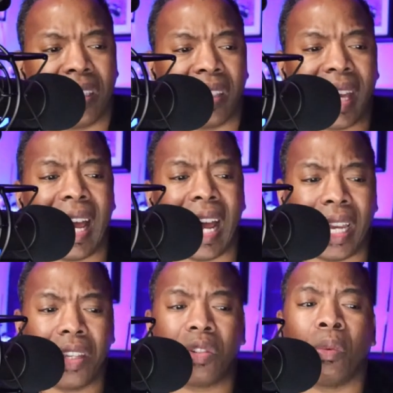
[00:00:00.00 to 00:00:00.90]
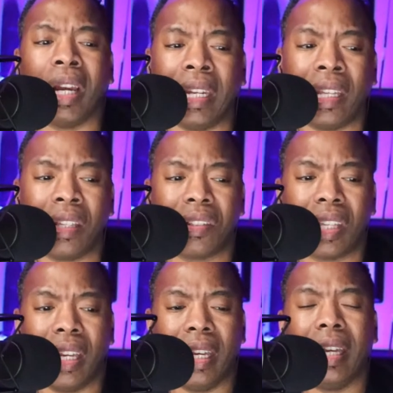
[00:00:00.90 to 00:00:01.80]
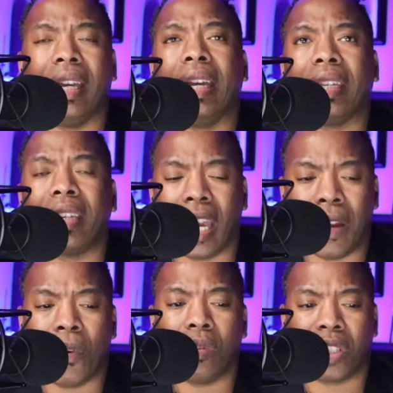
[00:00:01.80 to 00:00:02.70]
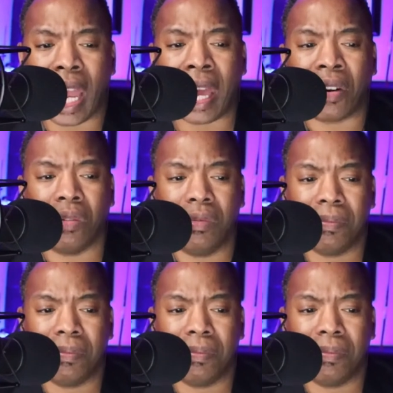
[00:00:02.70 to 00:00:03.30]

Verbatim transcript: to the highest ratings cable channel